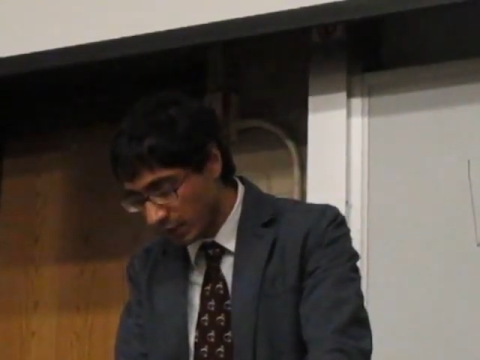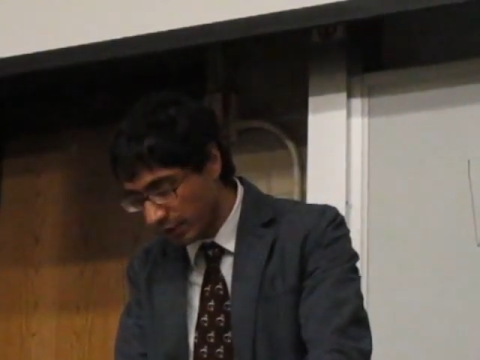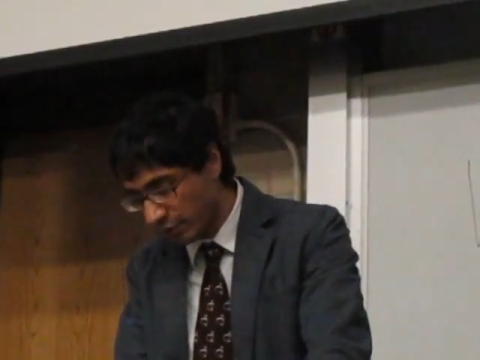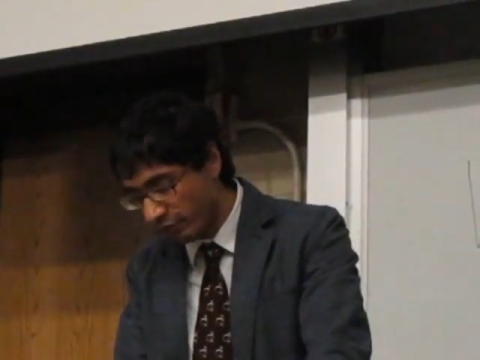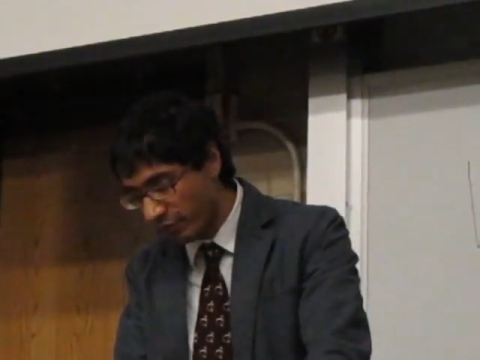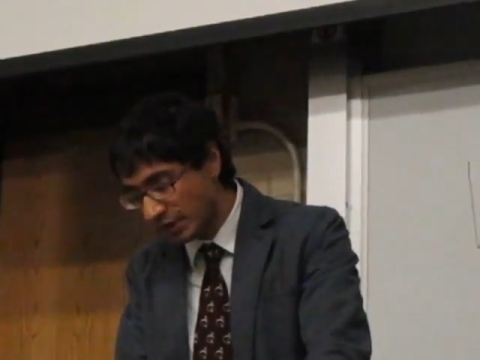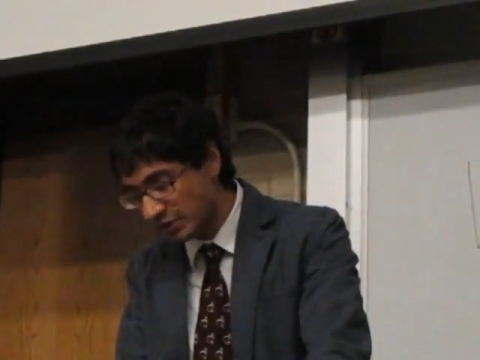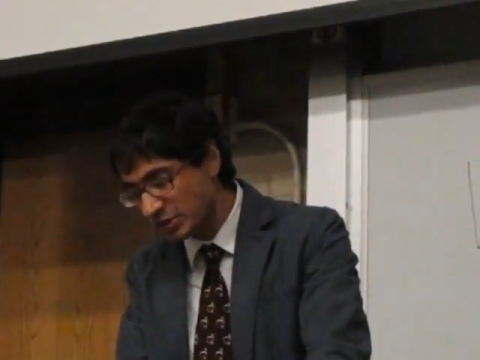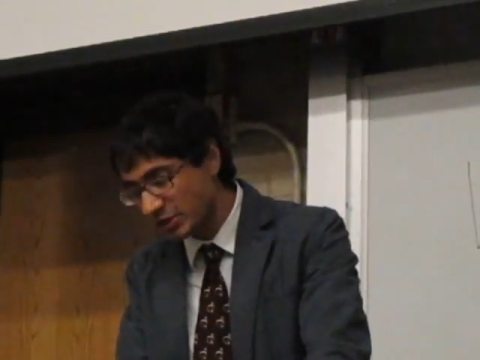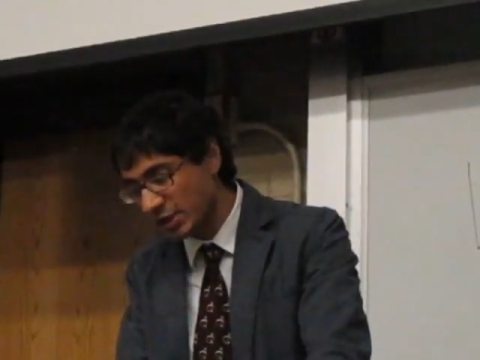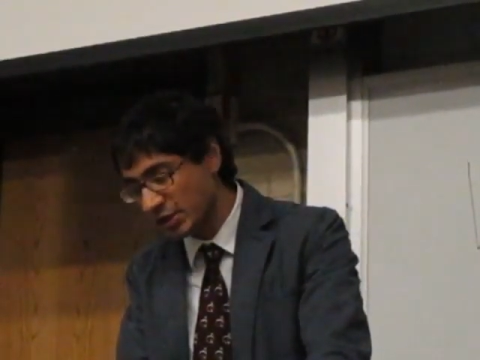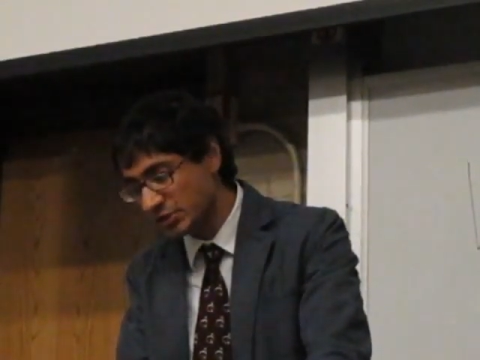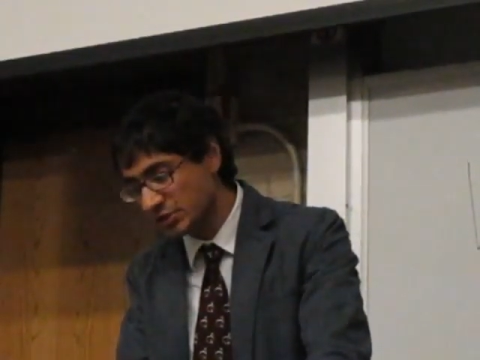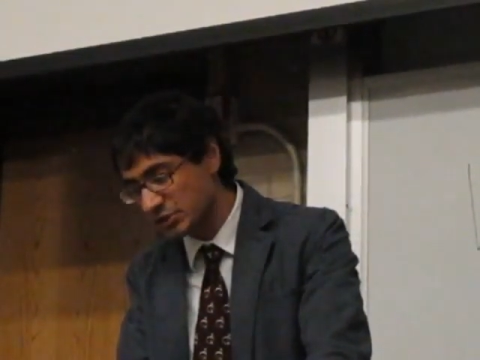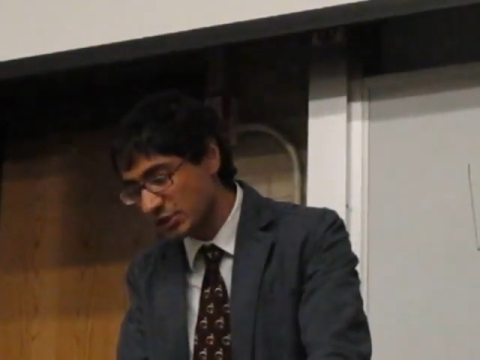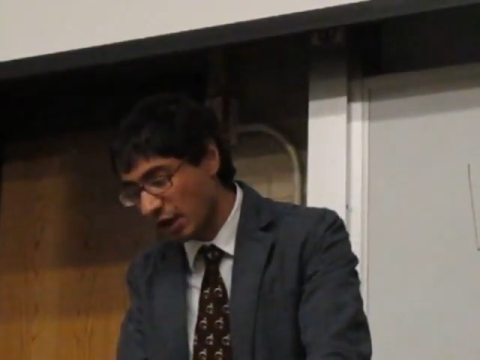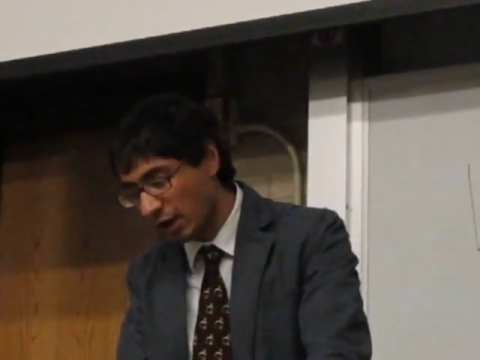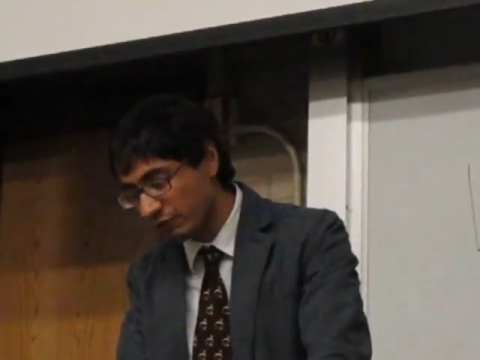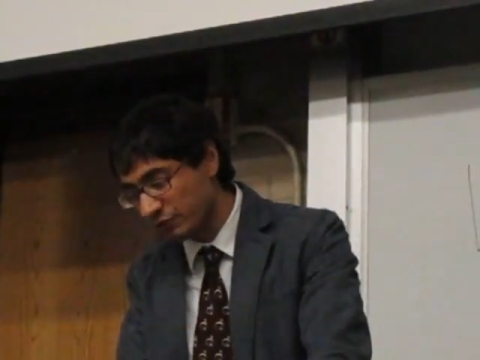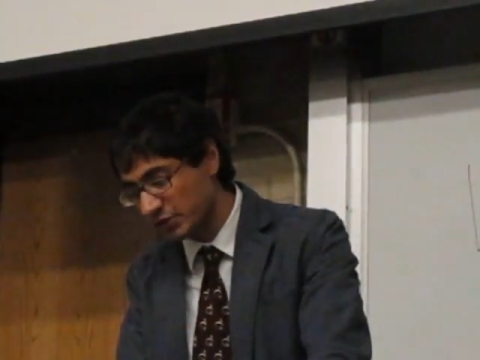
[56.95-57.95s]

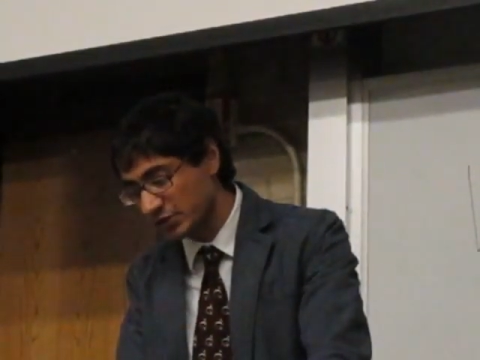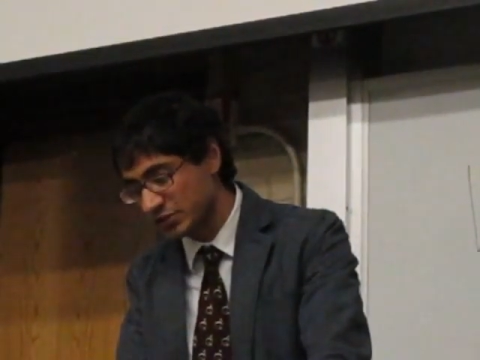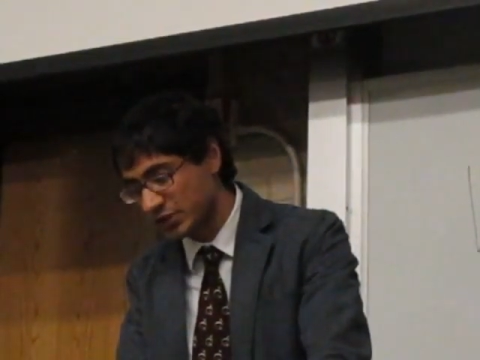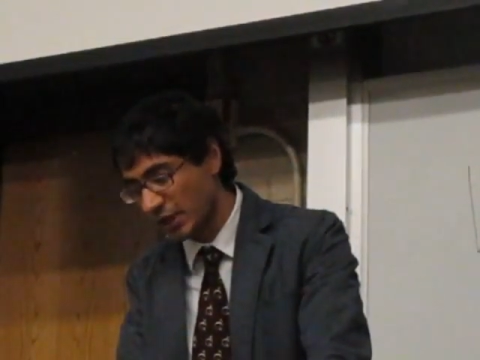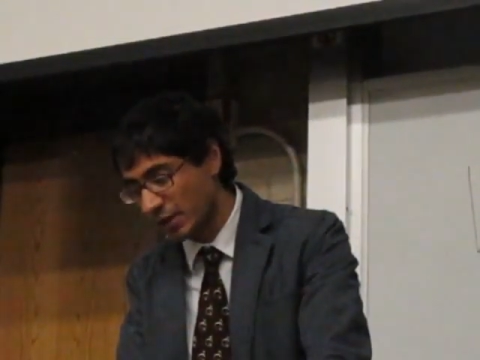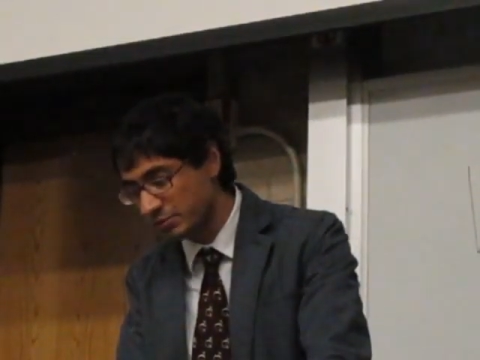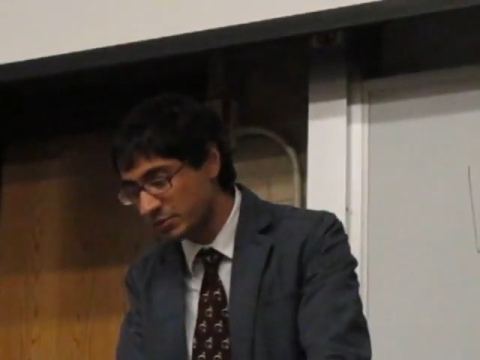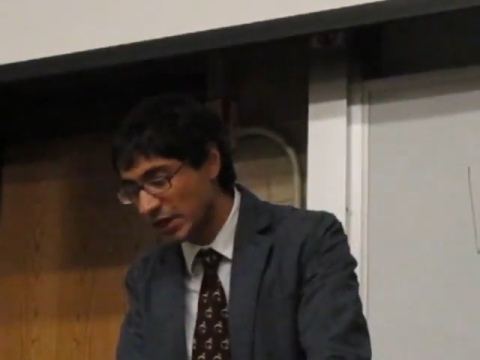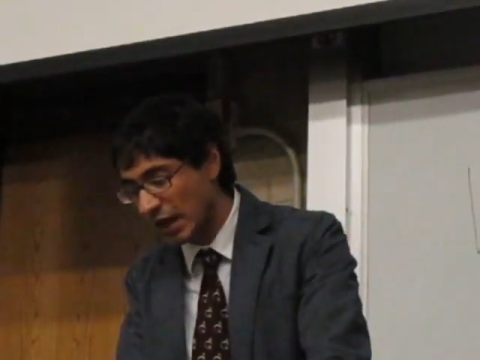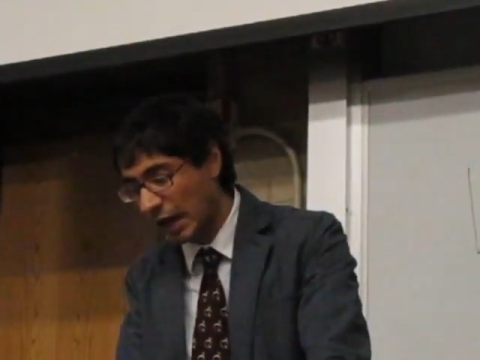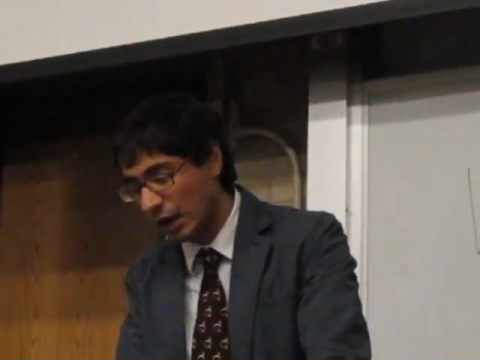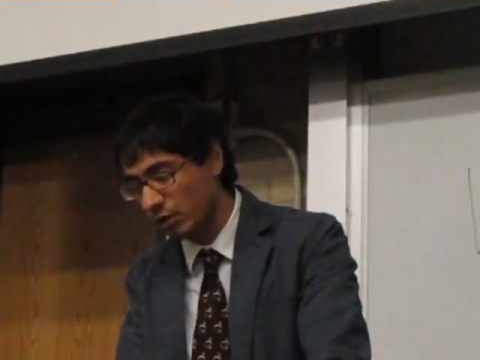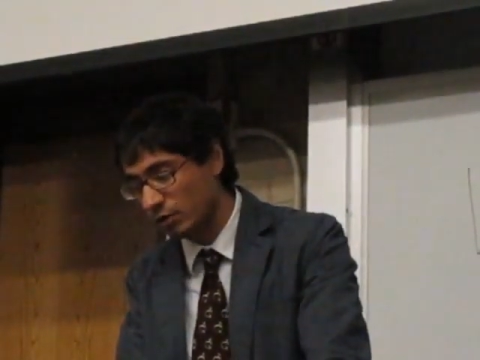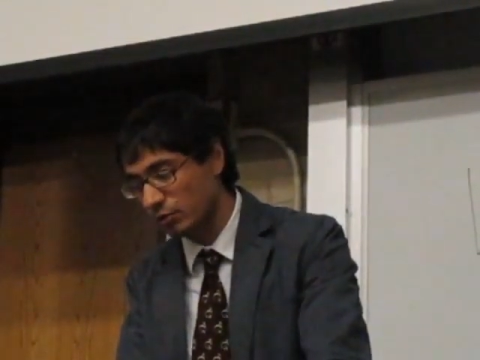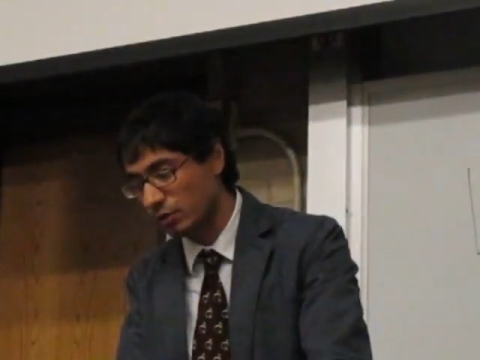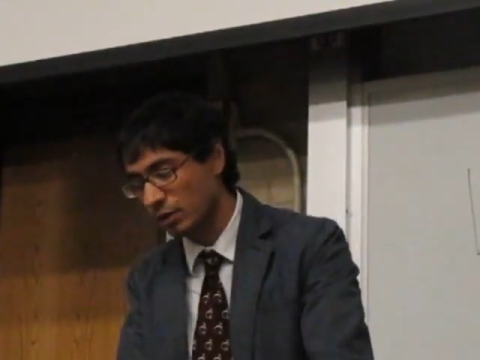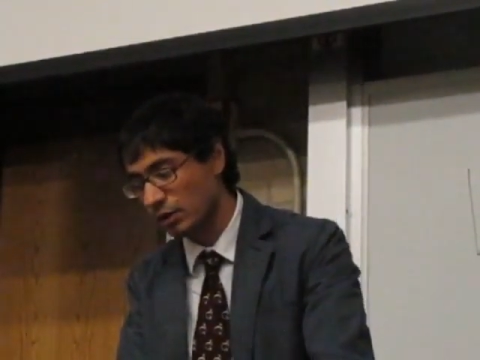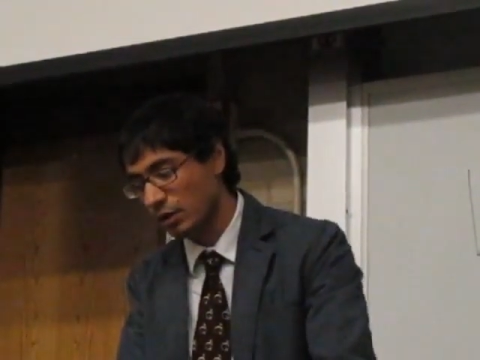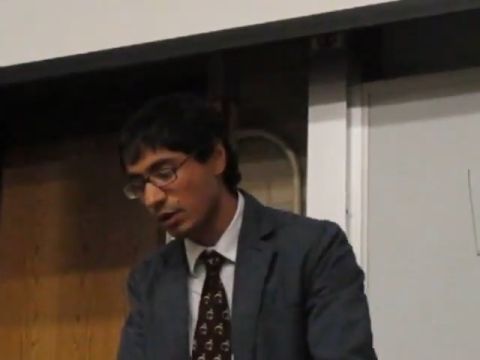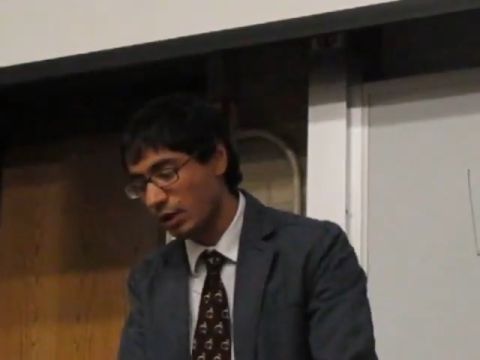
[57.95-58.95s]
residents of the same town
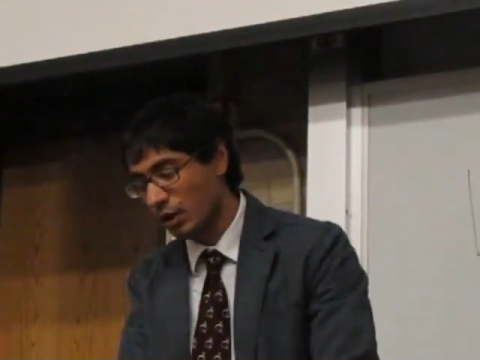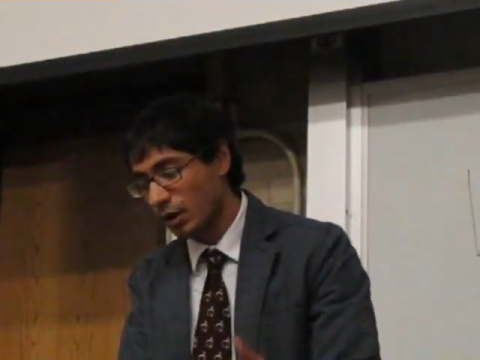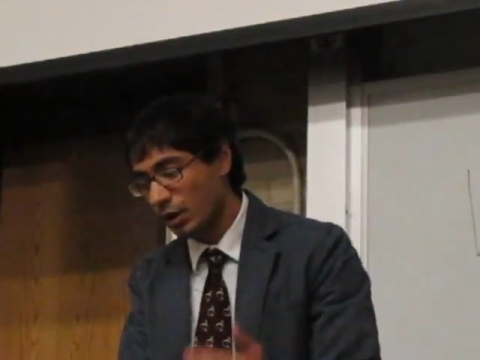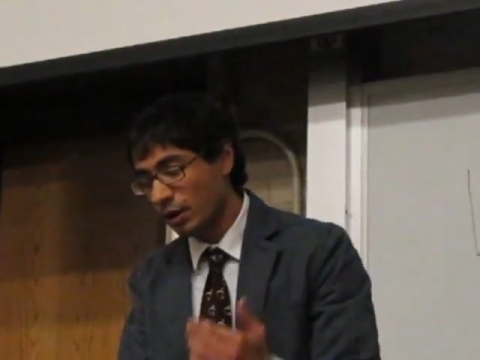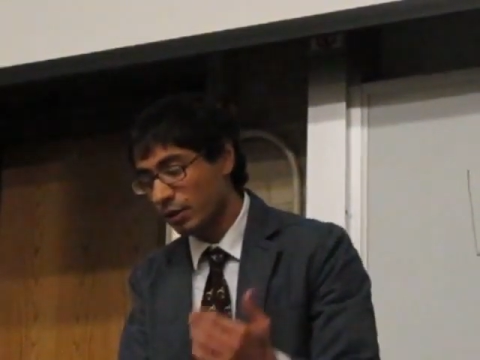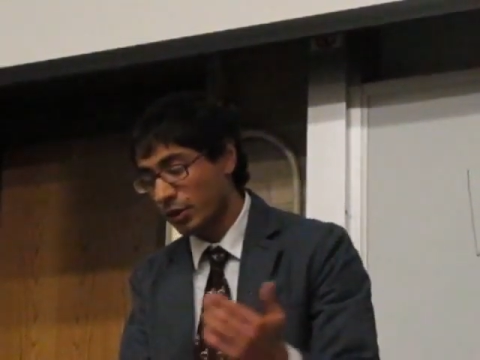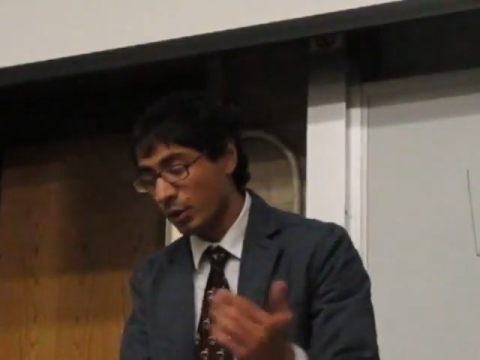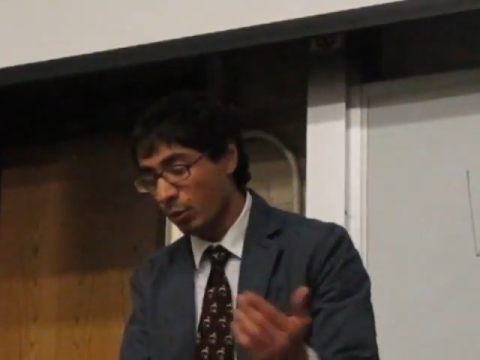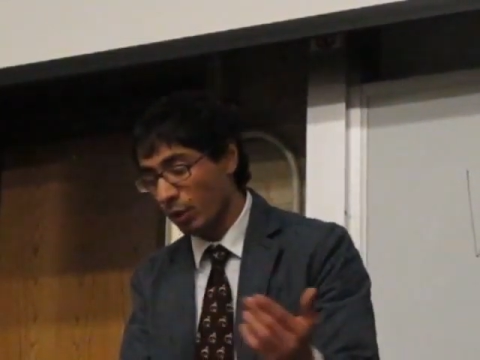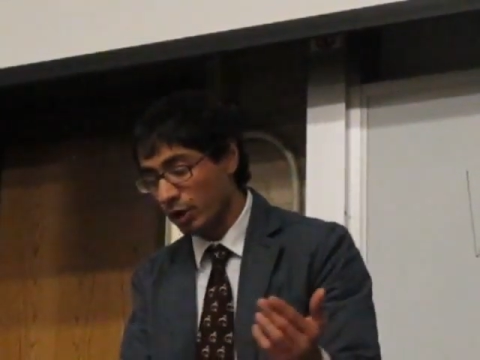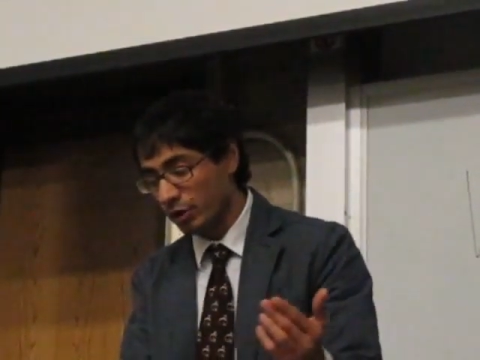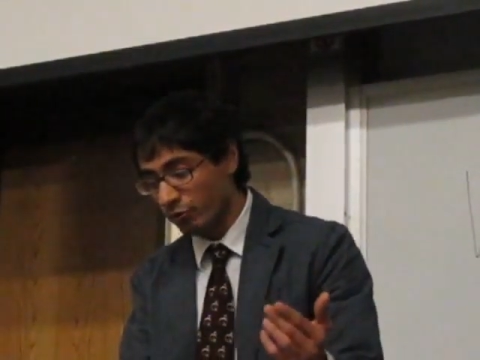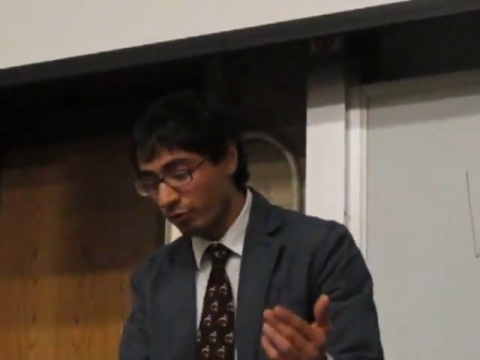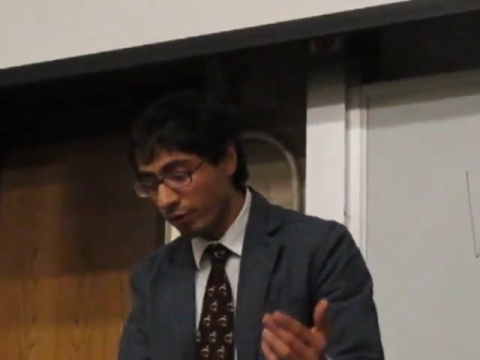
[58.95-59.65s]
the one